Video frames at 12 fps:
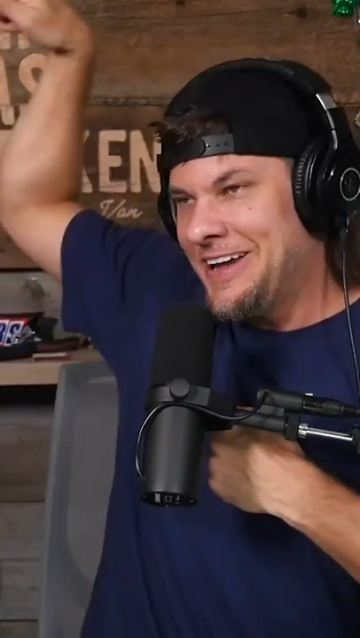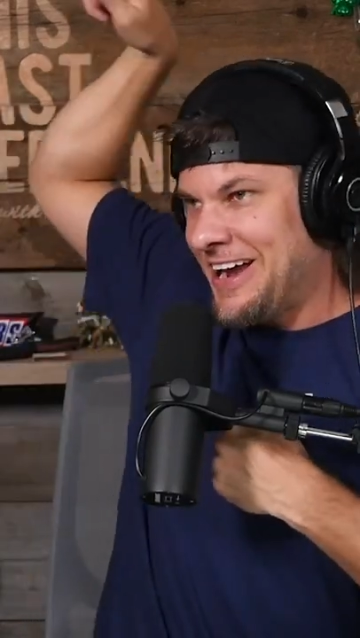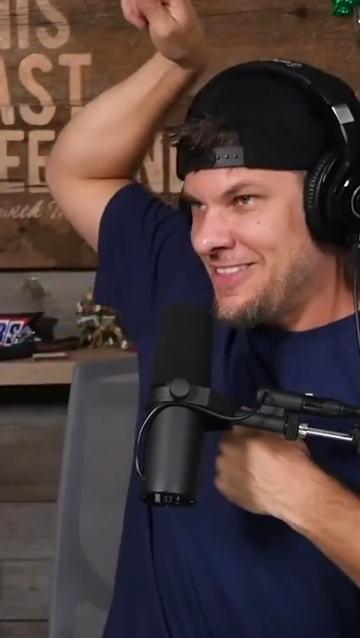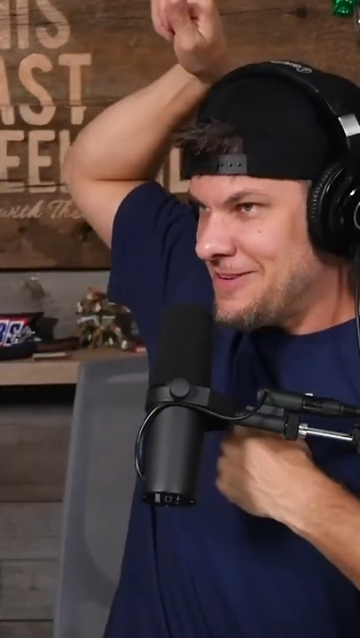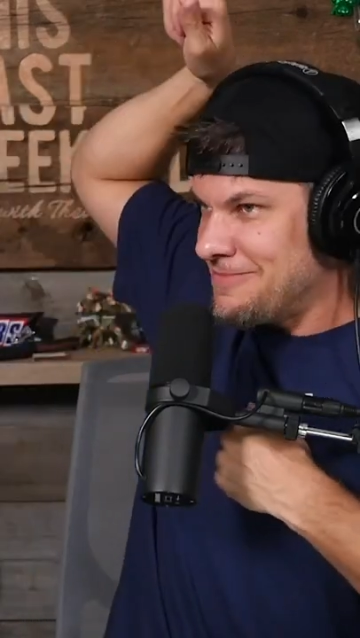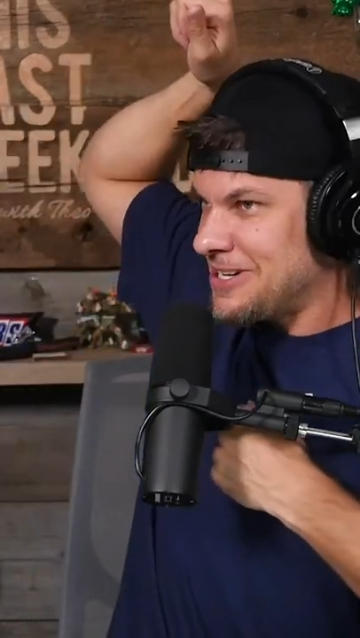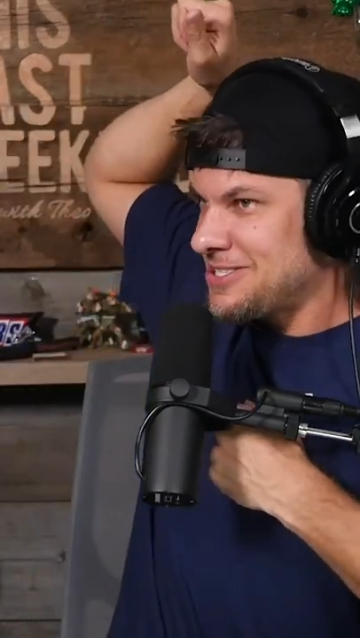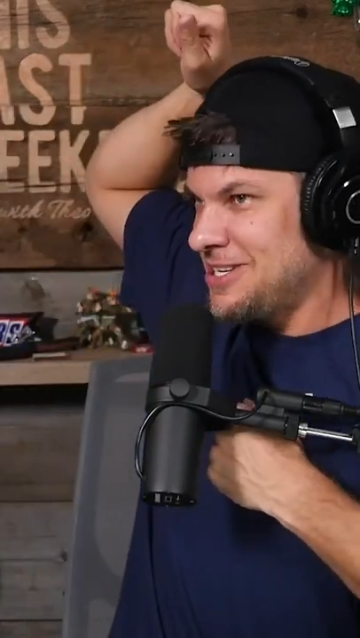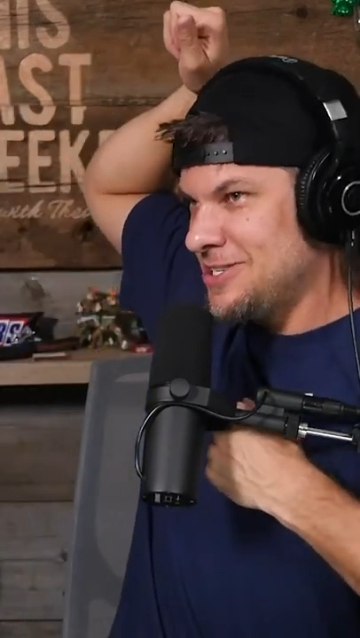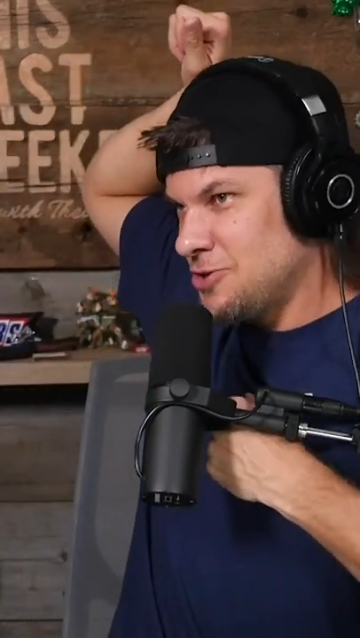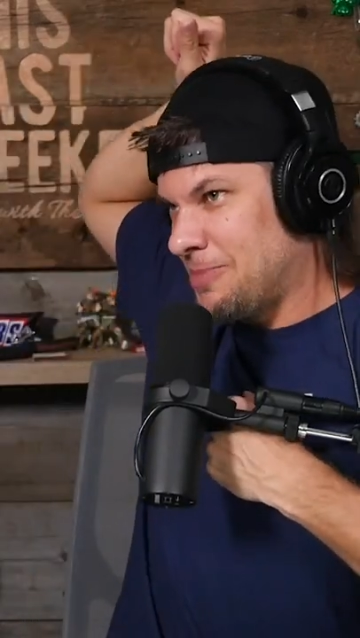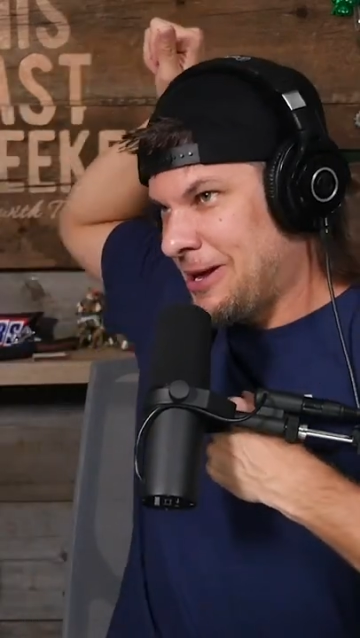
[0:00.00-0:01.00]
And then my
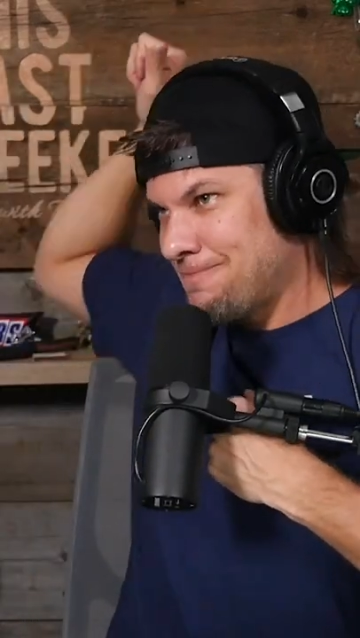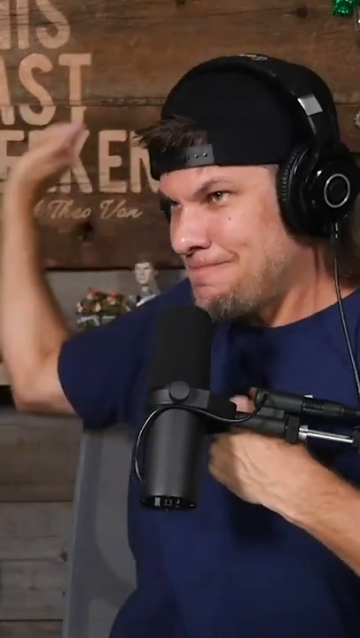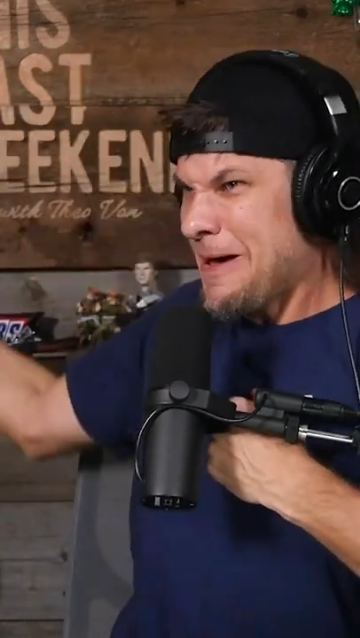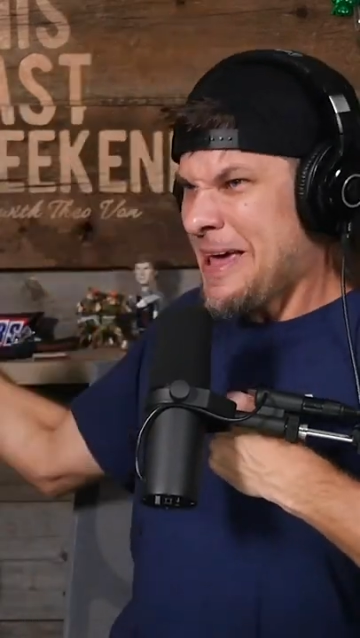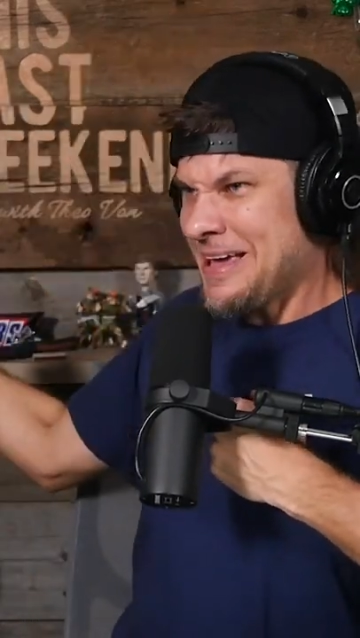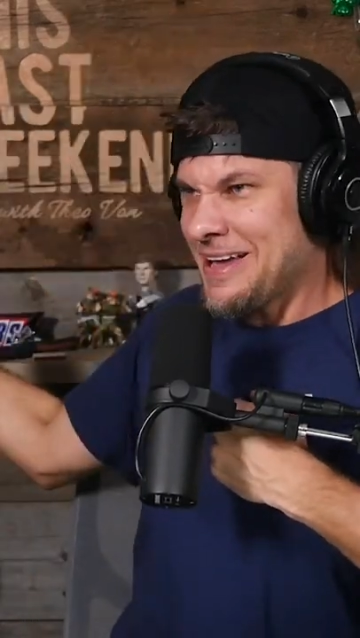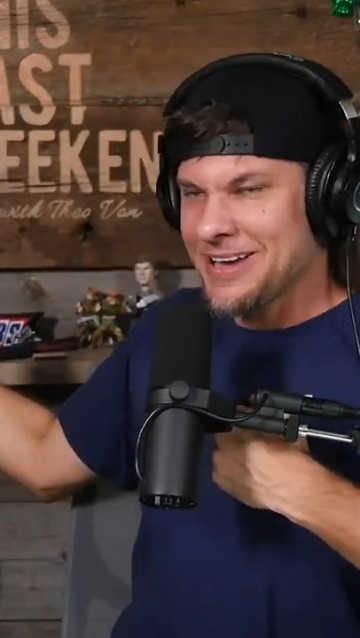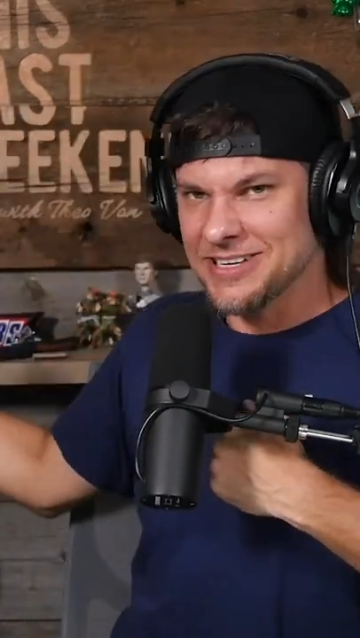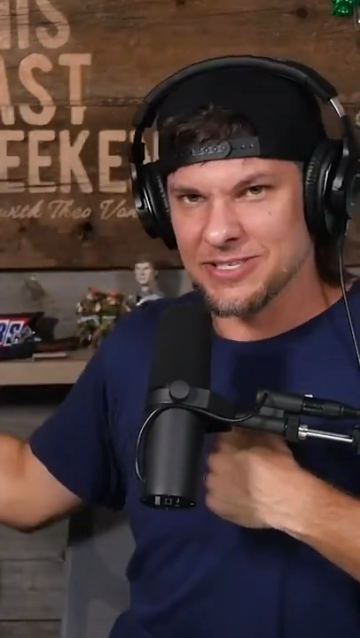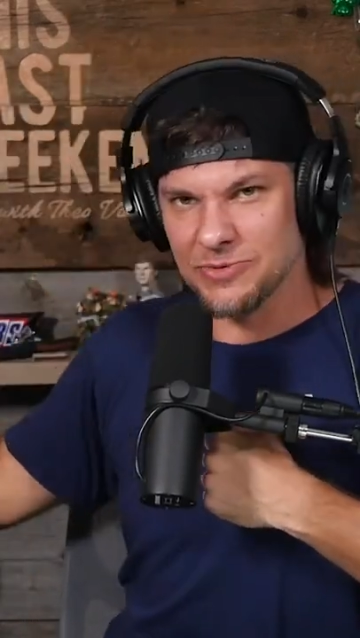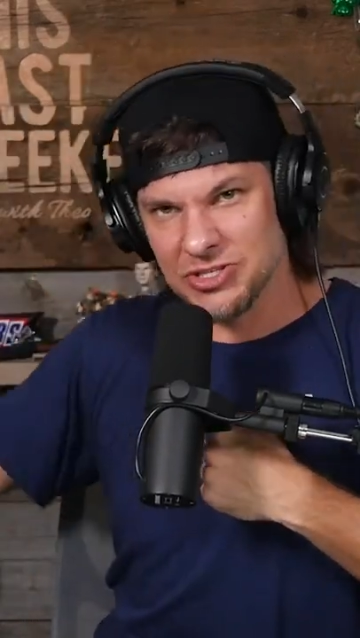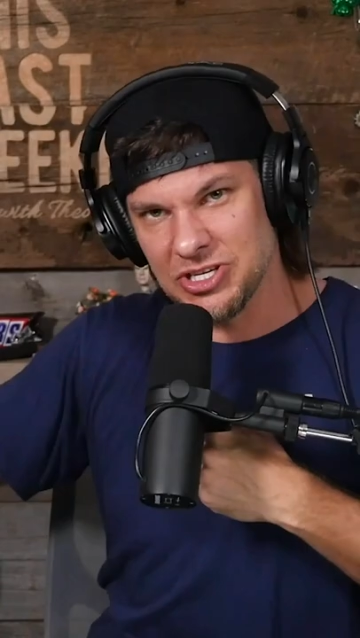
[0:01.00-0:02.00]
sister would be like, bang,
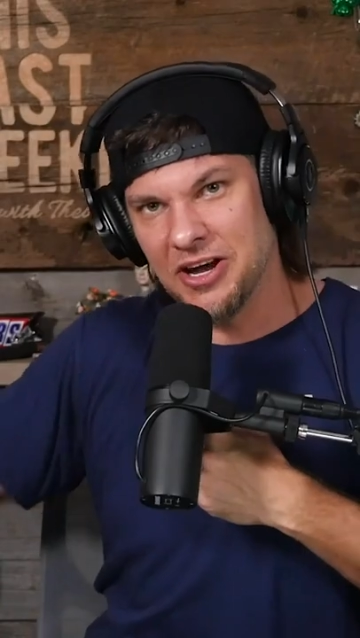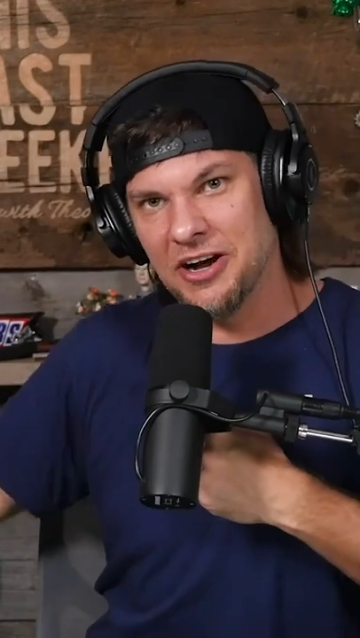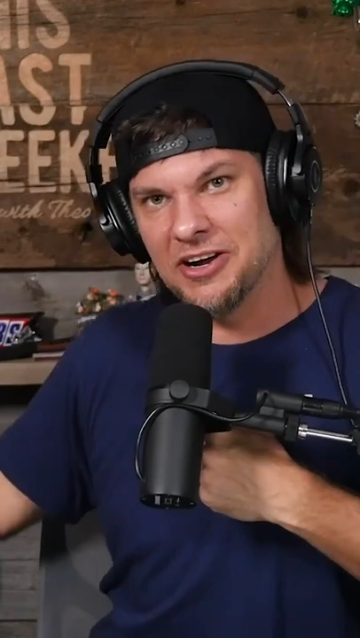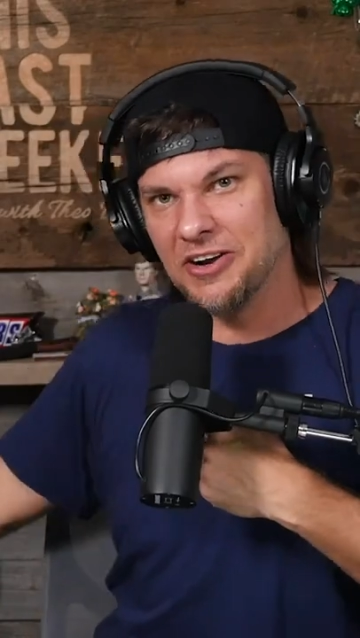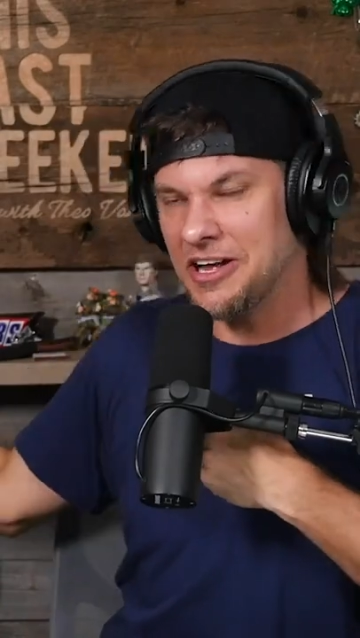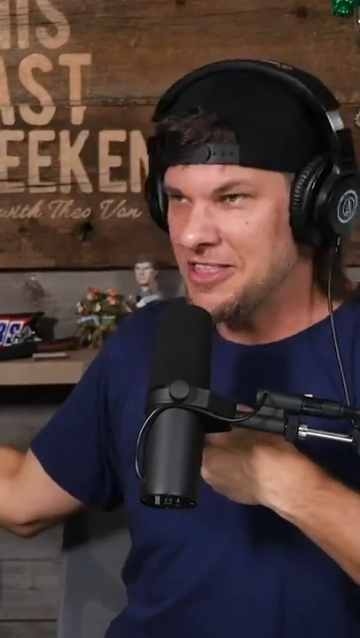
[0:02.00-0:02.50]
because it was younger.